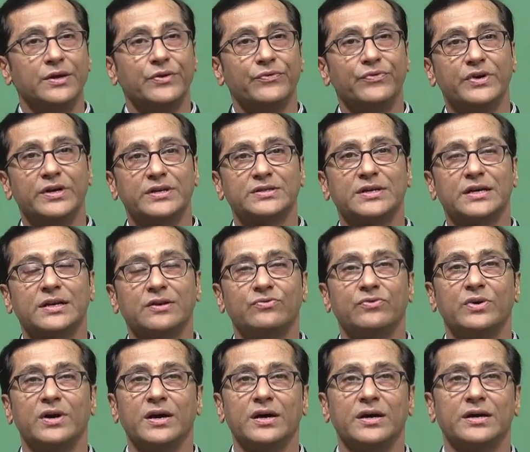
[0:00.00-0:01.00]
if it is
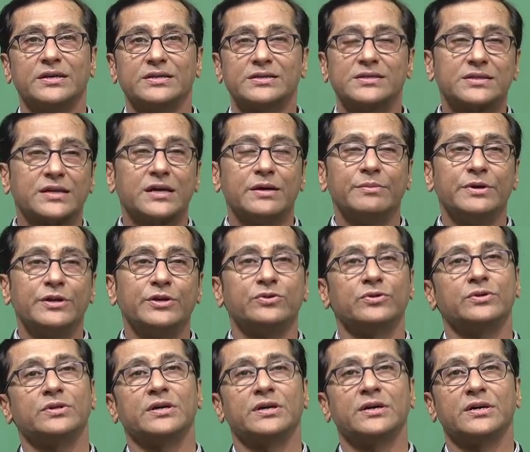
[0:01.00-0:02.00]
alpha is coming
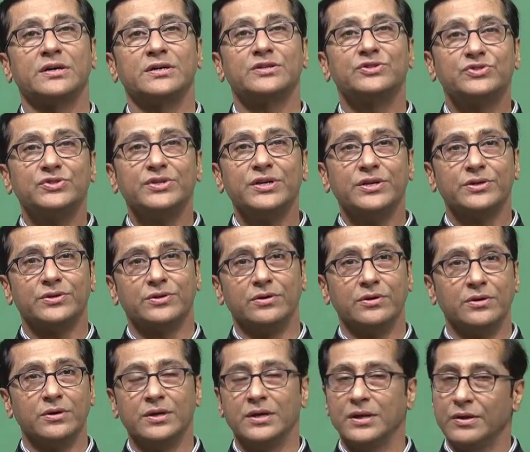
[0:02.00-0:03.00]
to the
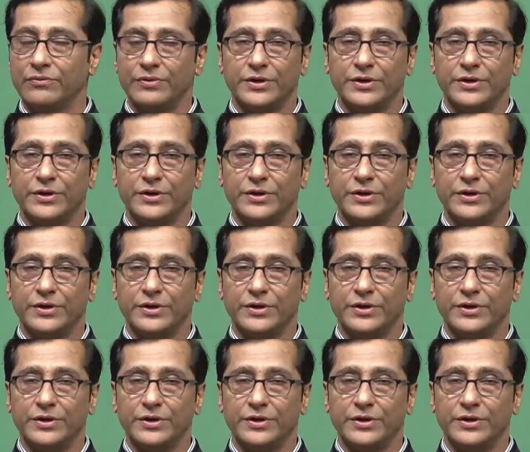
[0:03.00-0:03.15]
0